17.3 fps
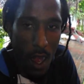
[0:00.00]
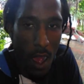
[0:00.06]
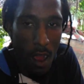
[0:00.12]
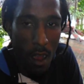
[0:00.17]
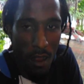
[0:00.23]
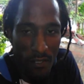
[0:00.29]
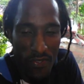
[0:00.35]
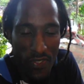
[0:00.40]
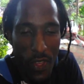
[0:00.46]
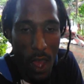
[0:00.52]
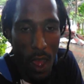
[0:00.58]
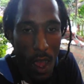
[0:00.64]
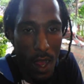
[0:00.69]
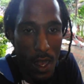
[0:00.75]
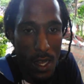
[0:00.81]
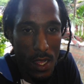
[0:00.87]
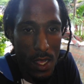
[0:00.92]
a lot of
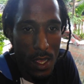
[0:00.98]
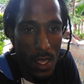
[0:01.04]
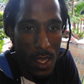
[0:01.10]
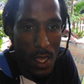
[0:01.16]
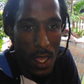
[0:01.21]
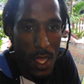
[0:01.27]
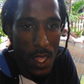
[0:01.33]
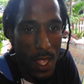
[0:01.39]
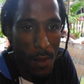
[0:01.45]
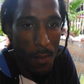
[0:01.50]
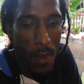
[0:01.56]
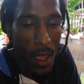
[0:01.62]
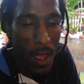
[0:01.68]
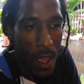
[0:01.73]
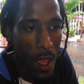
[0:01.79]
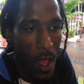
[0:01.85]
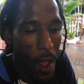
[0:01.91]
thought. You see
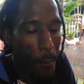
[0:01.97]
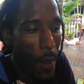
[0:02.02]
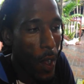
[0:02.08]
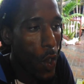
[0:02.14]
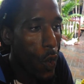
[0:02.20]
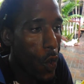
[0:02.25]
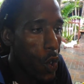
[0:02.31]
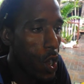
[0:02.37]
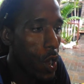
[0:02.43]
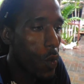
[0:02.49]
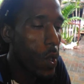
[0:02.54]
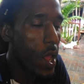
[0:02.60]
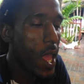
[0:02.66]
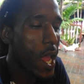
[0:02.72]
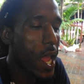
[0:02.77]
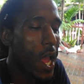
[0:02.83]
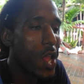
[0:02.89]
me? But the only
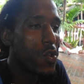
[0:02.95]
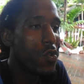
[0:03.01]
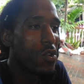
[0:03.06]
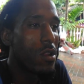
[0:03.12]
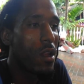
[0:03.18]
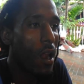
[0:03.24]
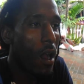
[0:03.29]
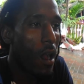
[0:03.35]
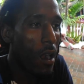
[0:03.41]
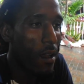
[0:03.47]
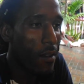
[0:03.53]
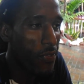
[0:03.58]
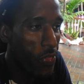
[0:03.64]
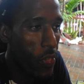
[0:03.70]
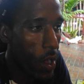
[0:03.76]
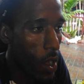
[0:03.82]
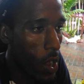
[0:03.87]
way you can use a lot of
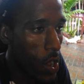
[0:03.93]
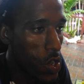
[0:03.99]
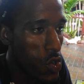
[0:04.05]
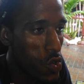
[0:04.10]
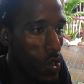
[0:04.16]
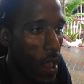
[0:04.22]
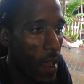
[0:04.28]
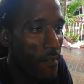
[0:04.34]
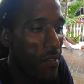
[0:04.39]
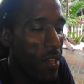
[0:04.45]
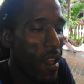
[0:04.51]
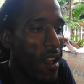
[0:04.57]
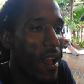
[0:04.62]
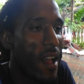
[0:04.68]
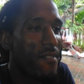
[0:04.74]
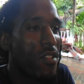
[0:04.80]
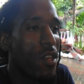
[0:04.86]
thought, you have to
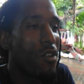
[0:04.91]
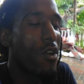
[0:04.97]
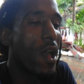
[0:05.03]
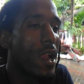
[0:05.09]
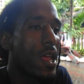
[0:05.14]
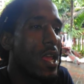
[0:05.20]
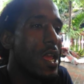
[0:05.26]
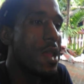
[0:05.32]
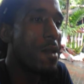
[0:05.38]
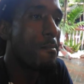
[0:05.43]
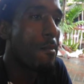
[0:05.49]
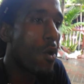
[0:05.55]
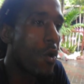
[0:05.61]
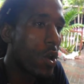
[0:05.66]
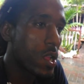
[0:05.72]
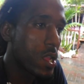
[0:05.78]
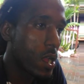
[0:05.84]
have the right
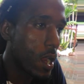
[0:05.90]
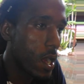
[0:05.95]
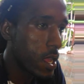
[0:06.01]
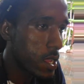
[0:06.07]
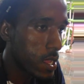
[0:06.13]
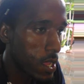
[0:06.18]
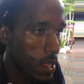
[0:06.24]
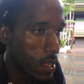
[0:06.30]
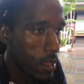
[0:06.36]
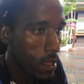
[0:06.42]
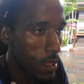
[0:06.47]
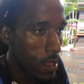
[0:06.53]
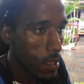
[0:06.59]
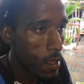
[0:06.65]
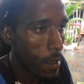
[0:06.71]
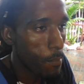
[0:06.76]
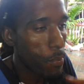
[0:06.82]
immortality
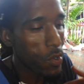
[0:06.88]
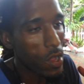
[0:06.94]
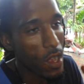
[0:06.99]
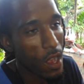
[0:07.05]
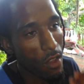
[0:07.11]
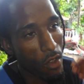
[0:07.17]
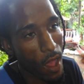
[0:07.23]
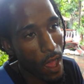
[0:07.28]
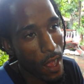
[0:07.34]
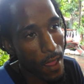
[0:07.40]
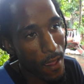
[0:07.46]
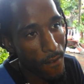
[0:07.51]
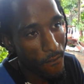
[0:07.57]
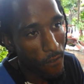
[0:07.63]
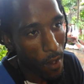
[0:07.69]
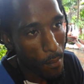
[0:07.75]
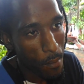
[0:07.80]
to put in the right
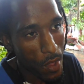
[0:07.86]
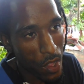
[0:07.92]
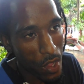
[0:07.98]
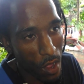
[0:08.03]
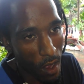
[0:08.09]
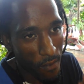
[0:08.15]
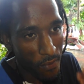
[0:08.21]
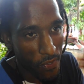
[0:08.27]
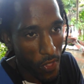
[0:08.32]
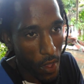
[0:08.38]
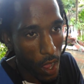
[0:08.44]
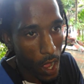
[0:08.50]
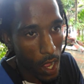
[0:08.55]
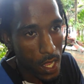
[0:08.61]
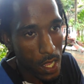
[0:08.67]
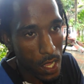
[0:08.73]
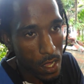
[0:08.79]
information of
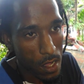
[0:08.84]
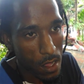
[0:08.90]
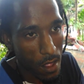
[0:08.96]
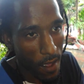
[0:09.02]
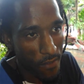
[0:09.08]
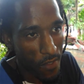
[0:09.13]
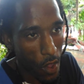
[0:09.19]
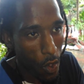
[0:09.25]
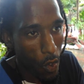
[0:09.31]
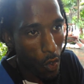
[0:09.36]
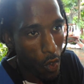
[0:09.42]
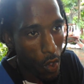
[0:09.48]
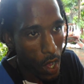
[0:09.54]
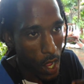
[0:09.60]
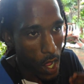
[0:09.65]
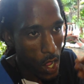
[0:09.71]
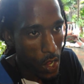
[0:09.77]
thought. That's your
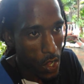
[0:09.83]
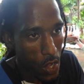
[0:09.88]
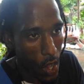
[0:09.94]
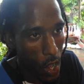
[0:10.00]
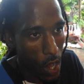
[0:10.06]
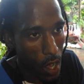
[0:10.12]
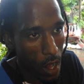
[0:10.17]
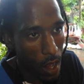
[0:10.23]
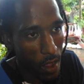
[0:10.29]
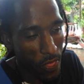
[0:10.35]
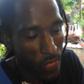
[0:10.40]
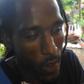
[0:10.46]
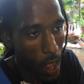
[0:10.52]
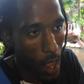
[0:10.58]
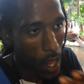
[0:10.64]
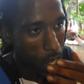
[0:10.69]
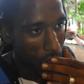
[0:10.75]
own internal
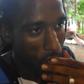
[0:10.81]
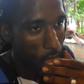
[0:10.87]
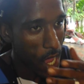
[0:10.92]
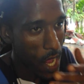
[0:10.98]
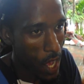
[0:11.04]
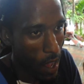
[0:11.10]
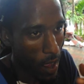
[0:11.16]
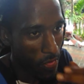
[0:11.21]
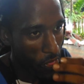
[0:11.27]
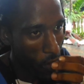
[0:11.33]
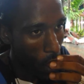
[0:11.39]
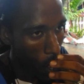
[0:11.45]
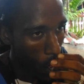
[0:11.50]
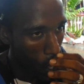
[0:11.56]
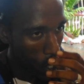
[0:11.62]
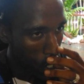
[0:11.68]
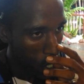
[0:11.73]
thought, your inner
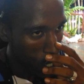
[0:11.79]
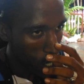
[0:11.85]
thought.